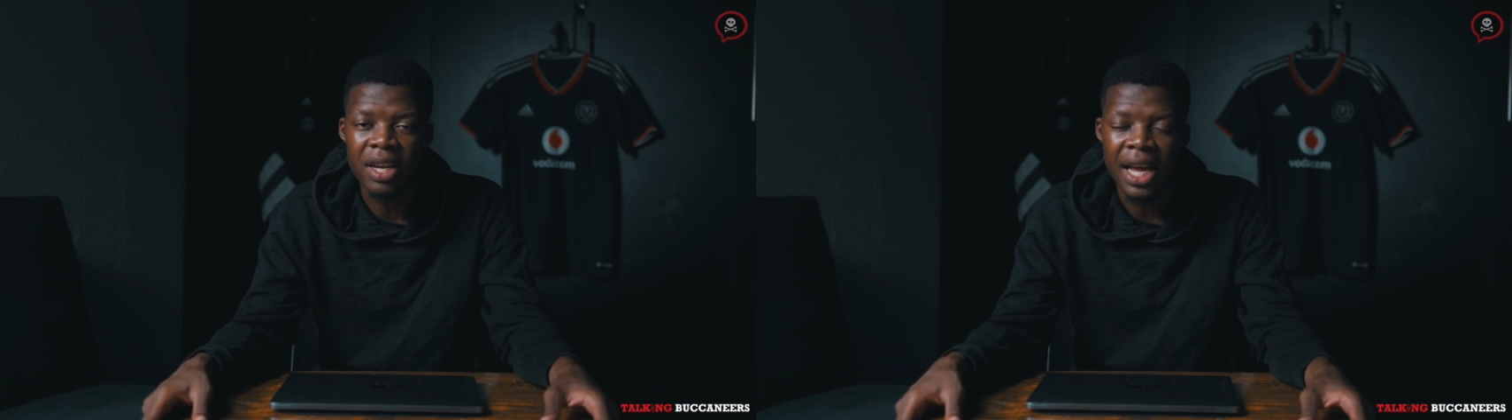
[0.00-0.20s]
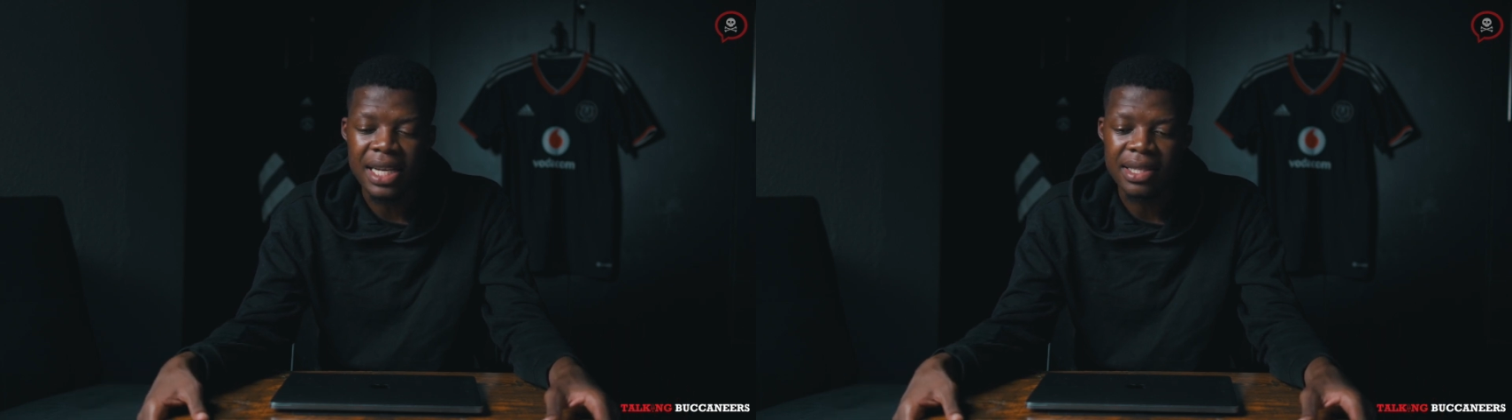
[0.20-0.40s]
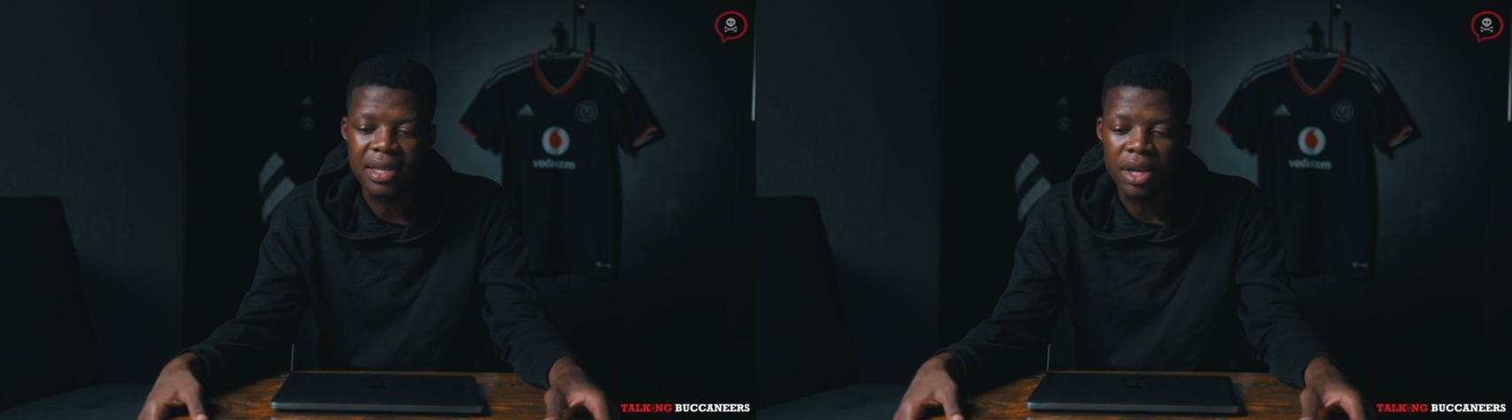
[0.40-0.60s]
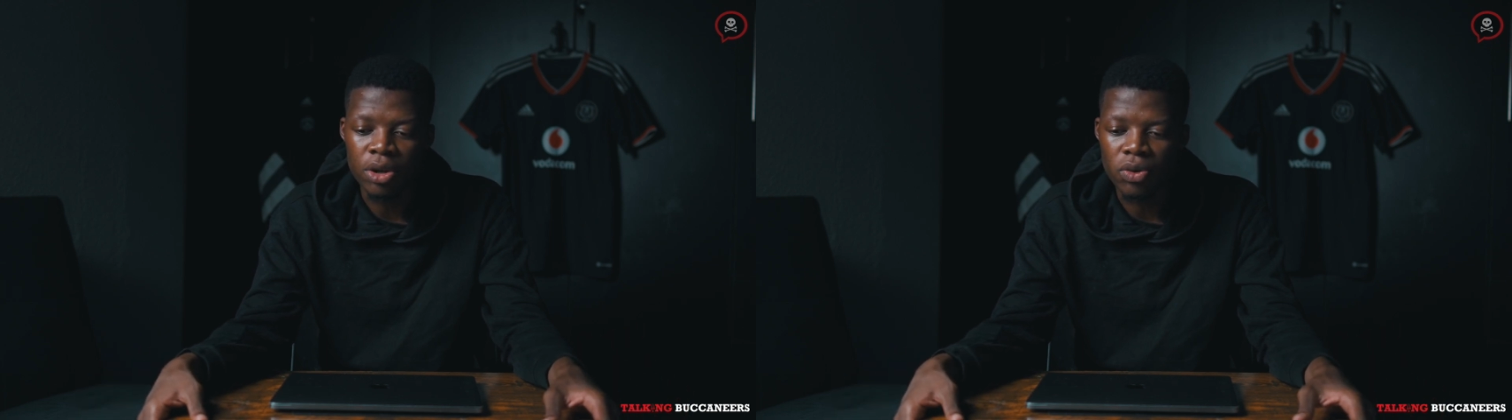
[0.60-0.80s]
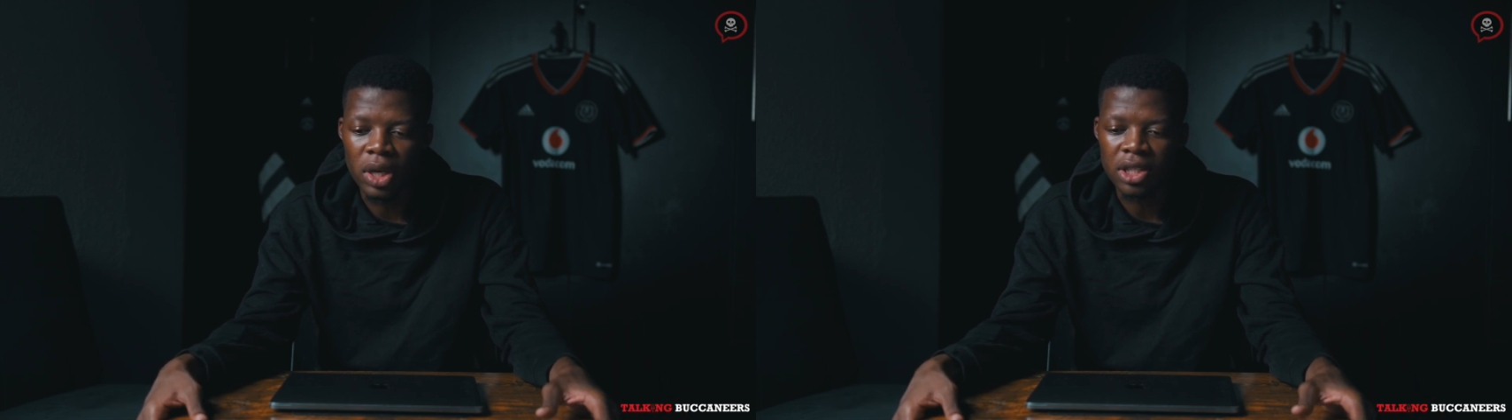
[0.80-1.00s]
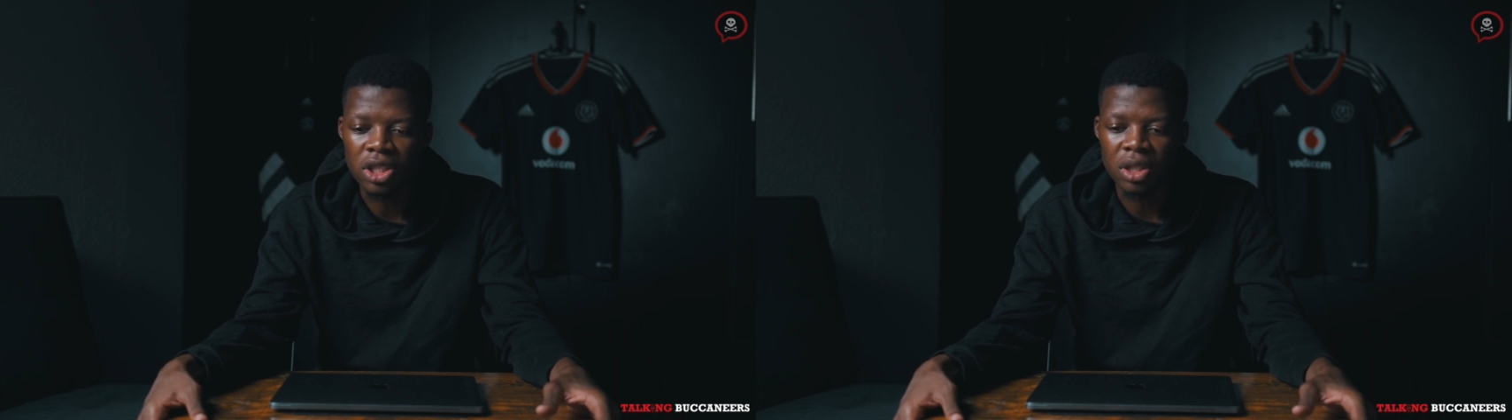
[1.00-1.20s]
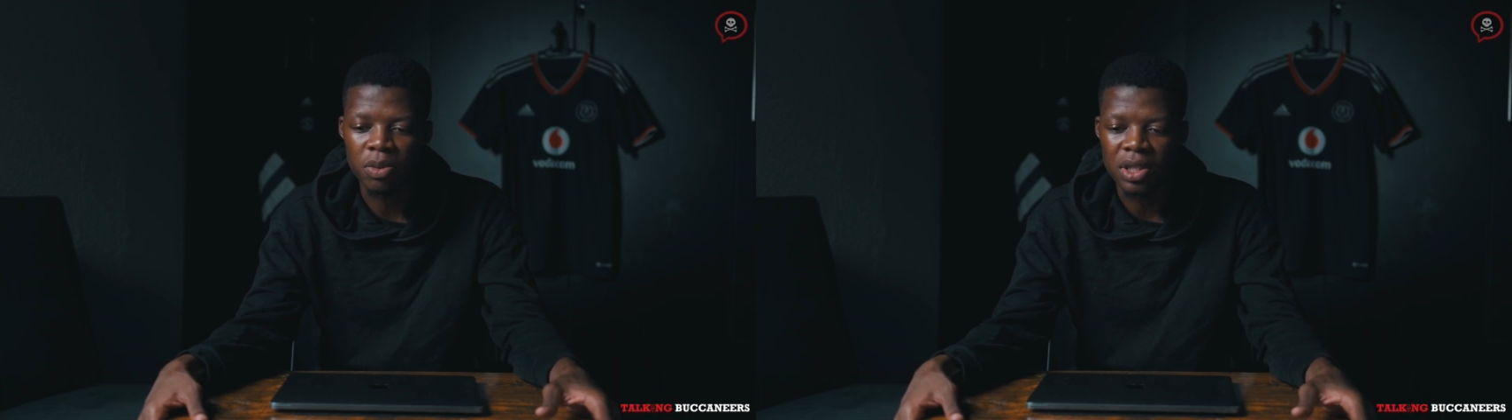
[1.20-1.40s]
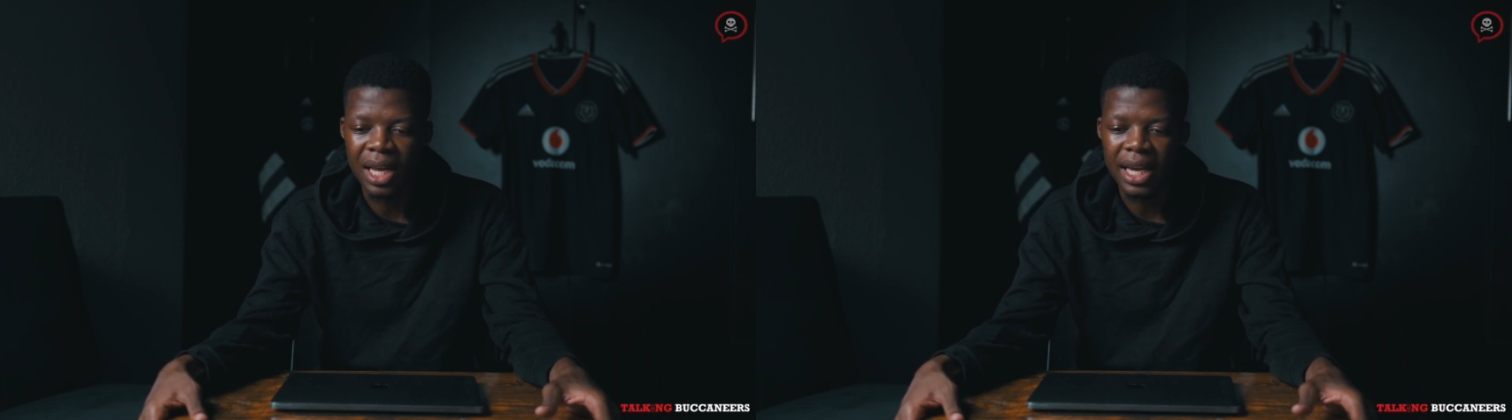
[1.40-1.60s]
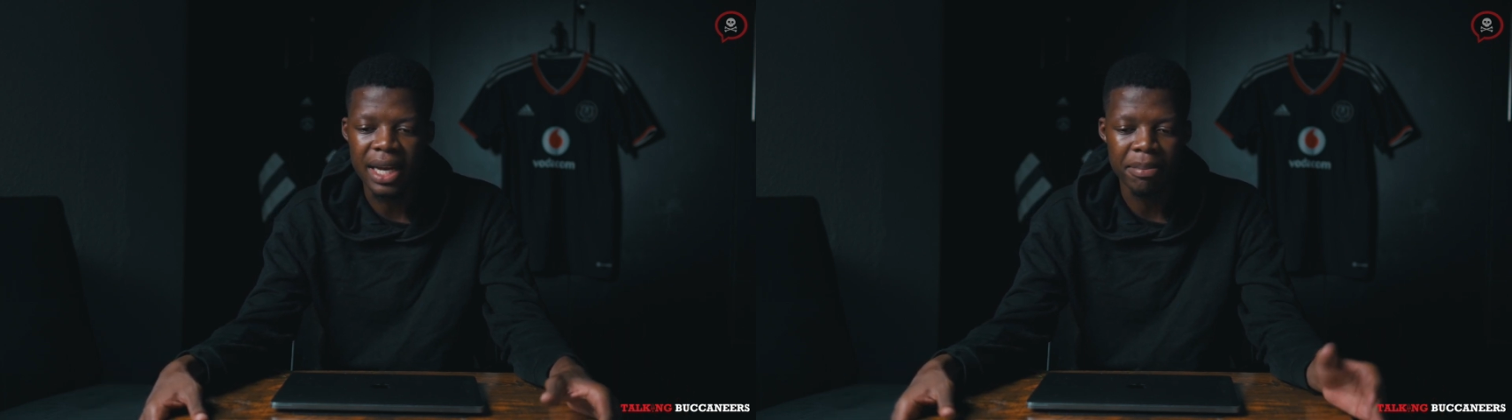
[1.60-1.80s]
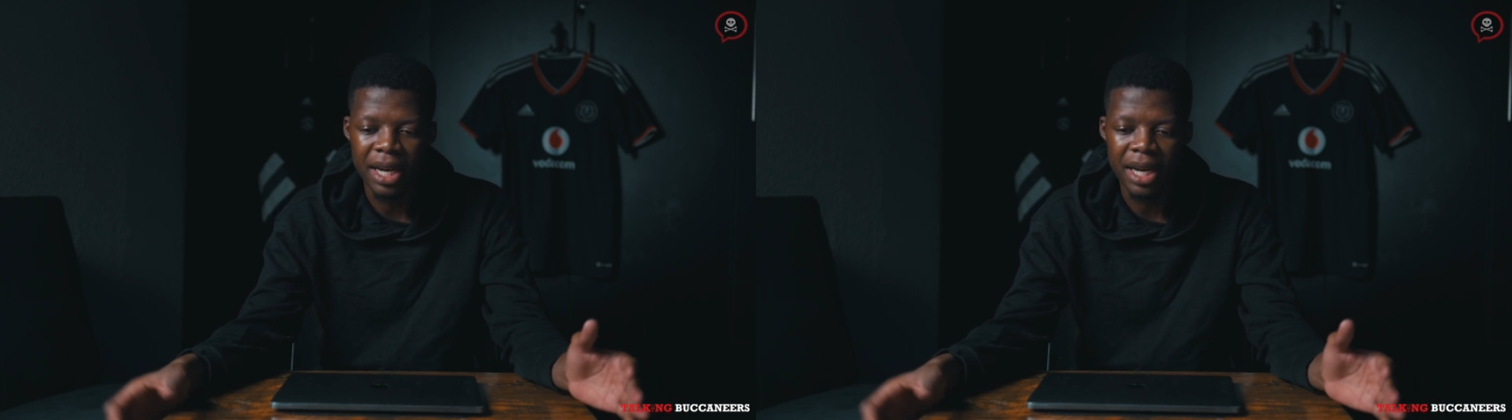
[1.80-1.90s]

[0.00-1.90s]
has a good relationship with Saleng,